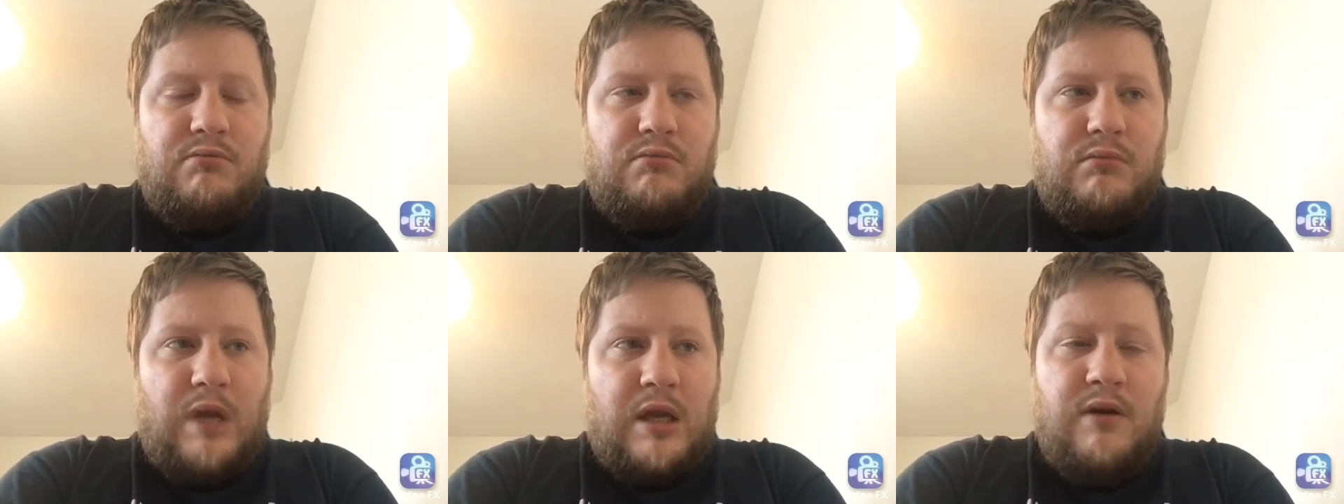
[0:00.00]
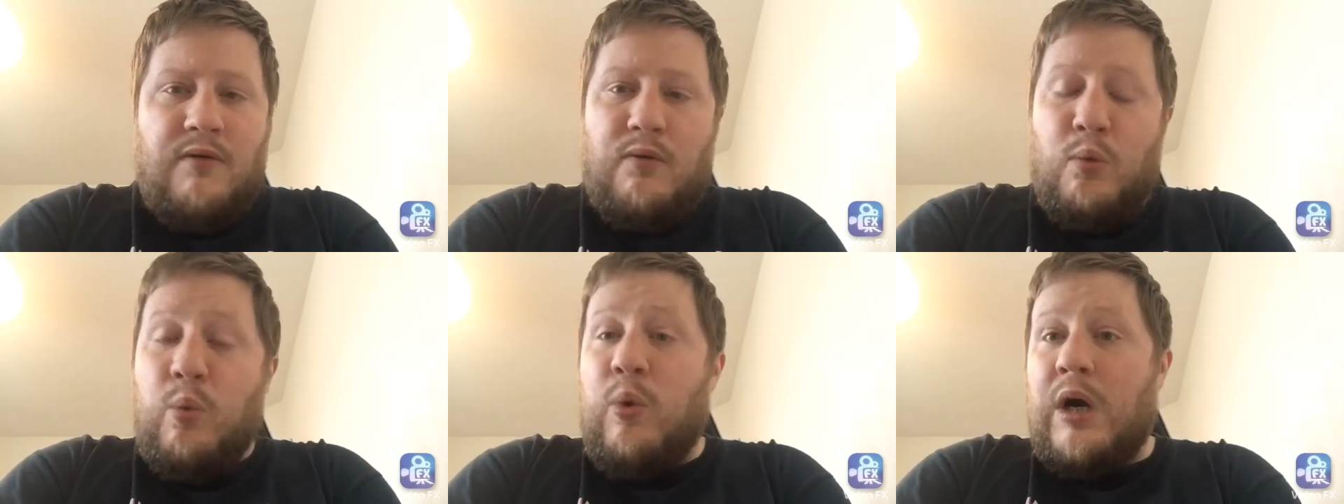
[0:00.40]
kind of
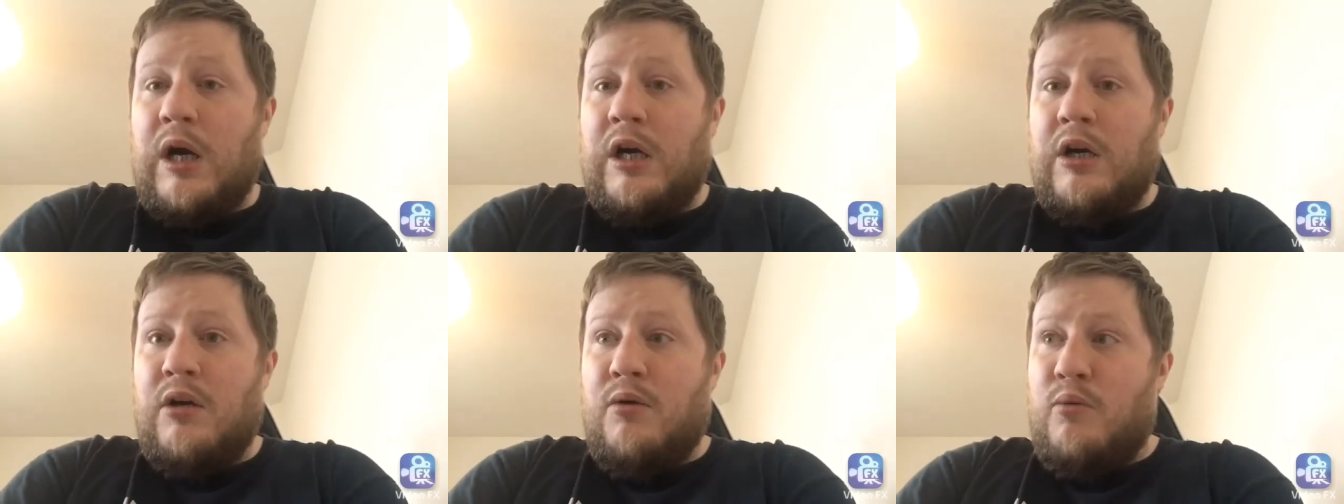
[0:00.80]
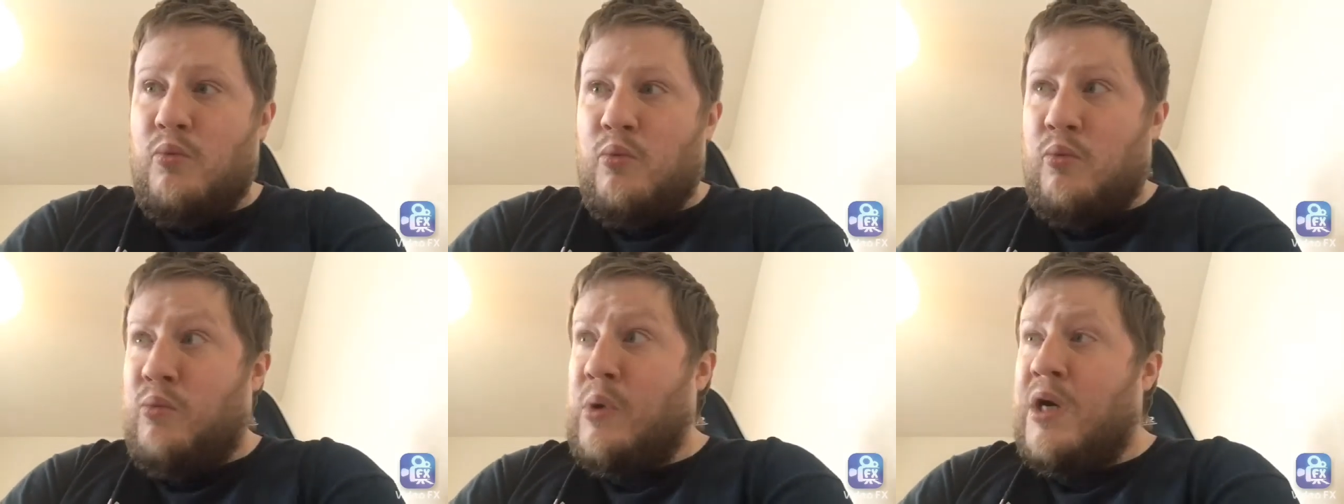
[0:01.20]
why
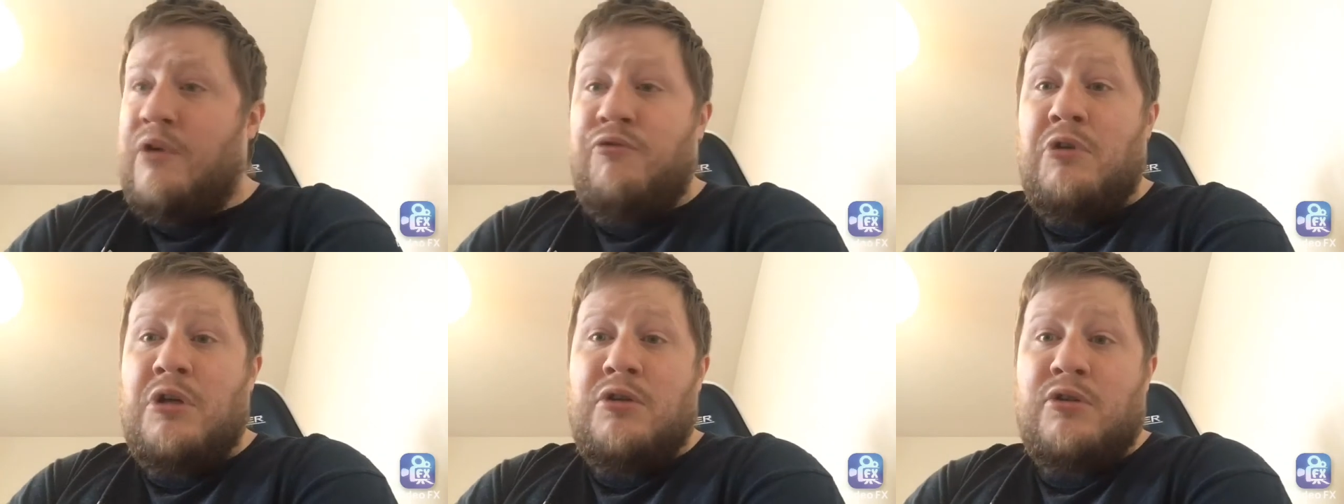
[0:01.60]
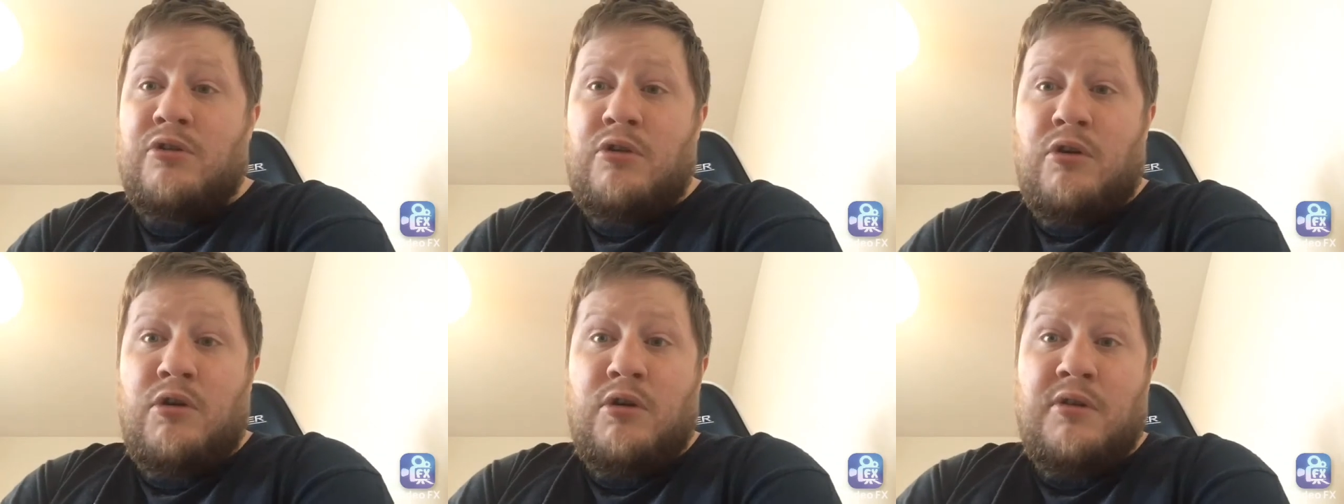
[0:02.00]
Rangers
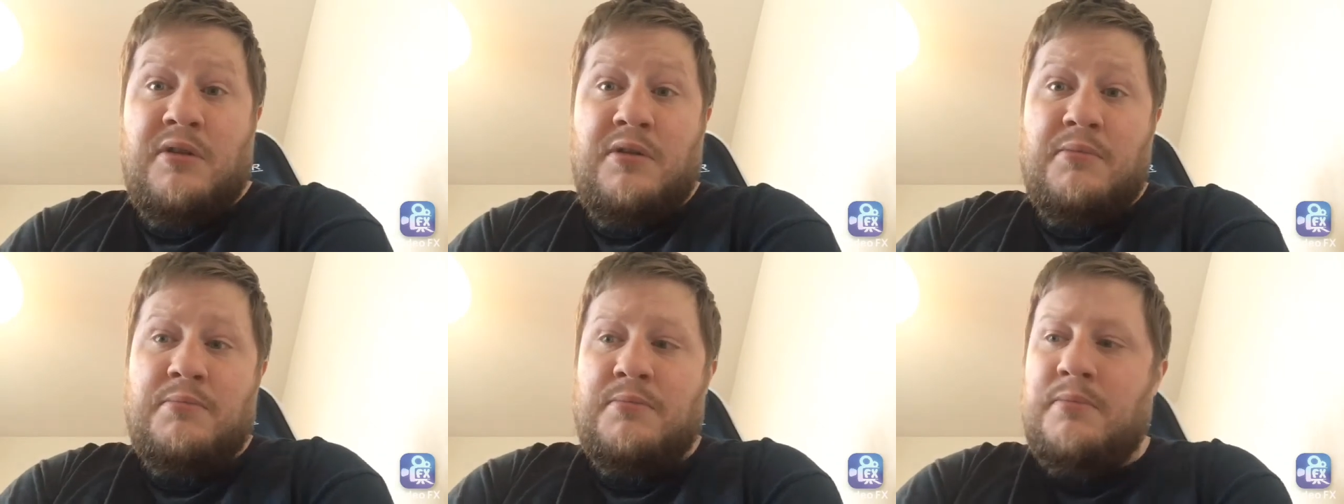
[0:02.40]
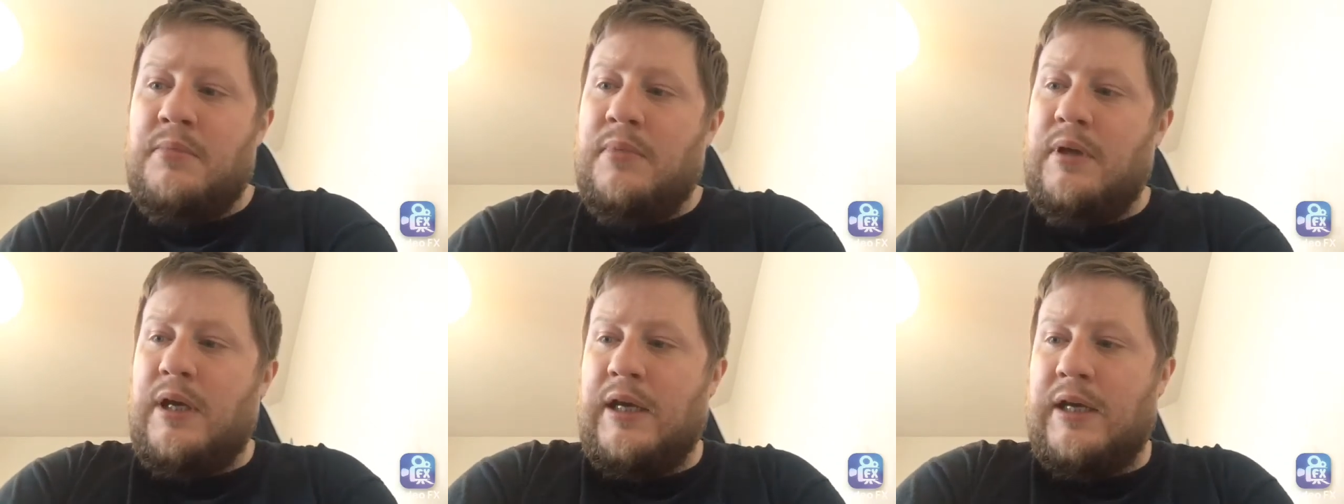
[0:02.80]
got him
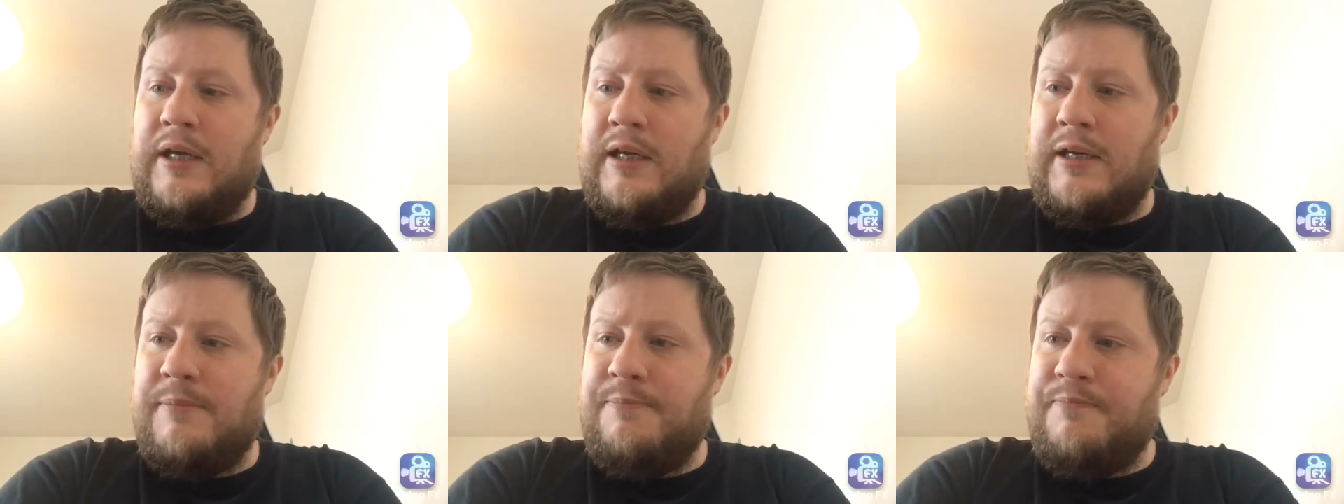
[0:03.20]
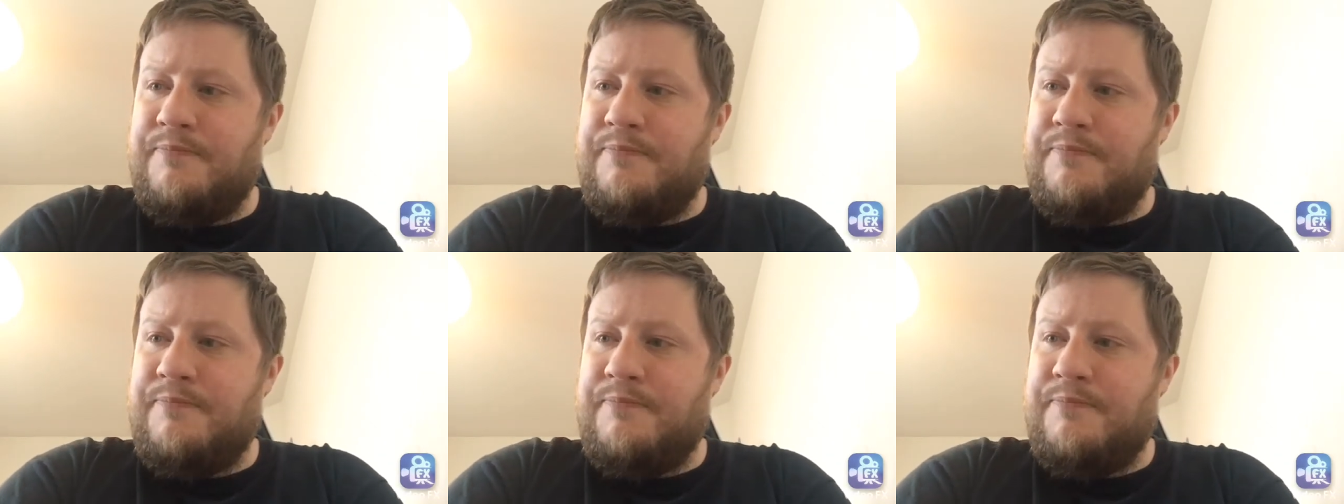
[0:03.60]
a